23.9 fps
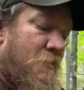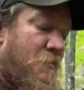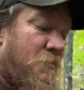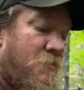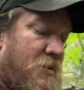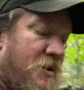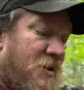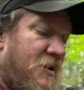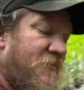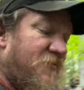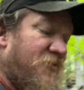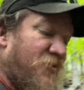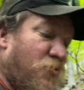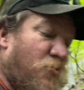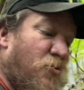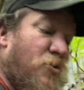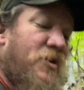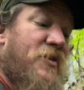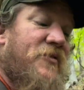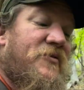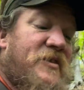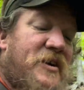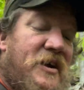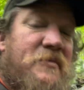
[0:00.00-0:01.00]
but if you would
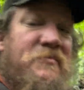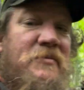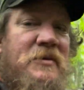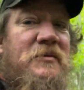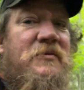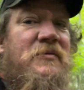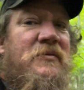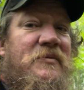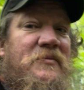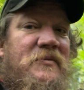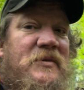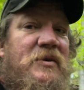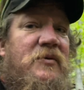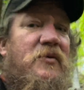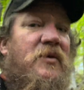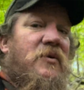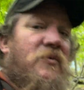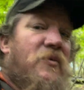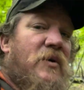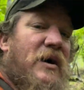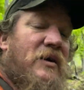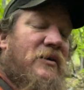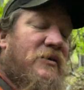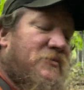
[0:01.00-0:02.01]
have kicked me
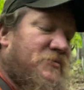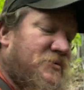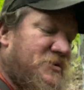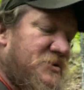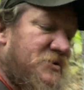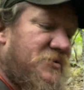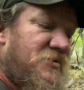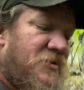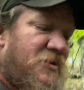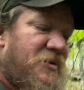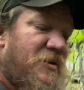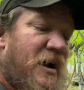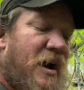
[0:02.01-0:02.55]
while I was snoring,